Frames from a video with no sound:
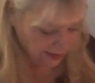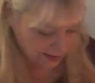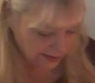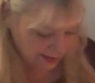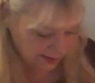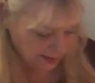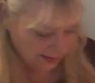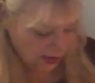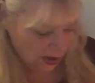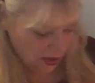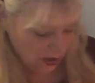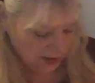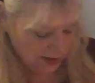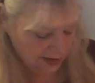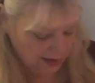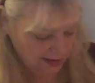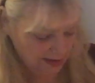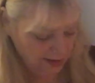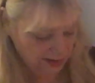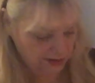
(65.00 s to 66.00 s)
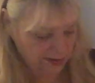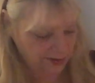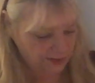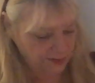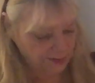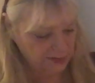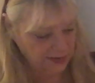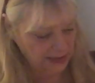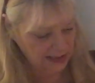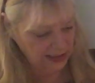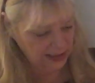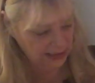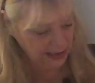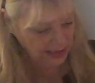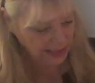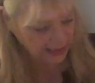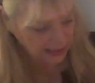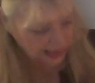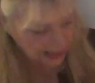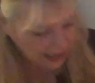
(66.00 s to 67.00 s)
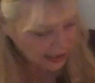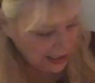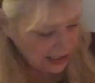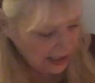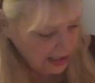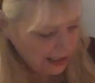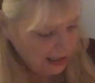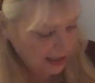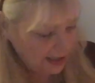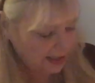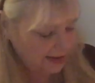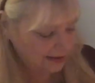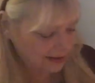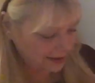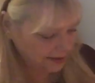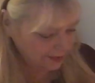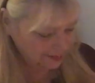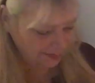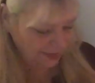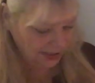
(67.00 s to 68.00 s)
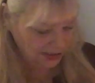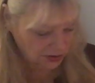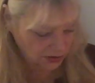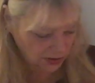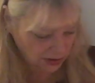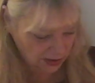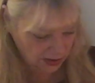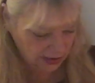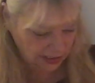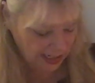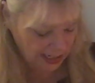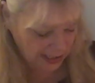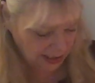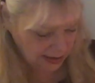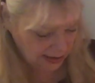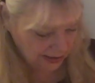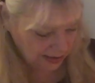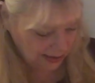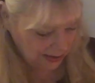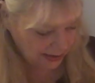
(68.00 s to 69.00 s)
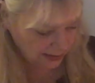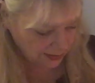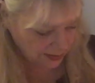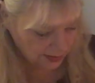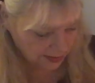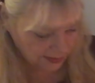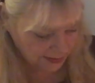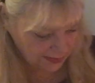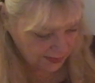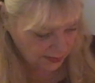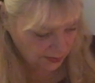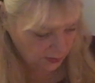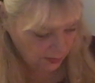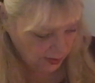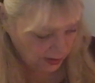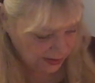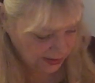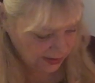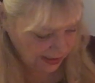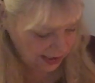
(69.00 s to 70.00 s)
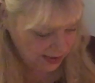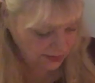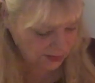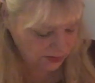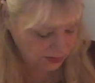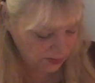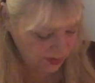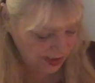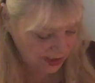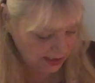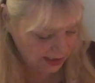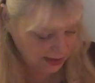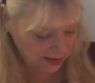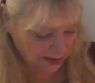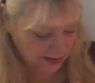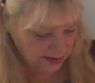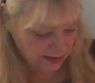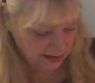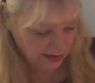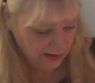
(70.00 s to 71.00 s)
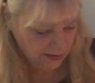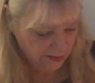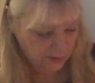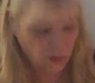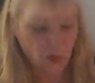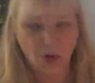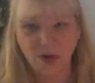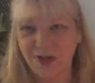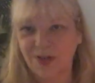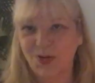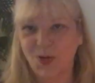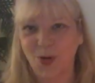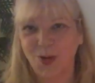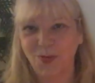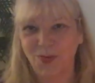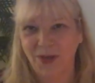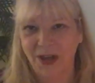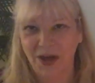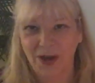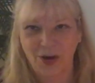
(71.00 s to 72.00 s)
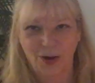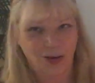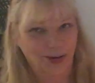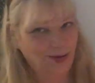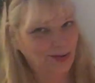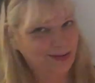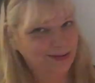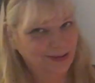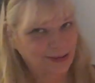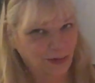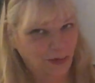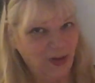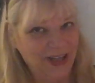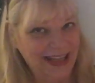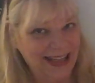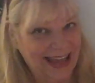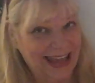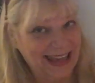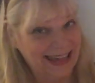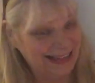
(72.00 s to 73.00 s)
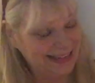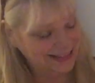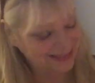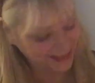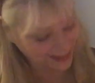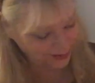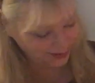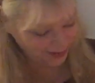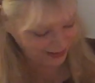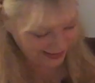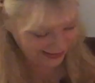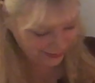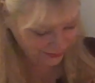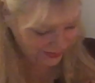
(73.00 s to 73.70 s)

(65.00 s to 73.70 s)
that's gotten the three uh, major arcana here. So, intense week for Scorpio. Weekend, sorry,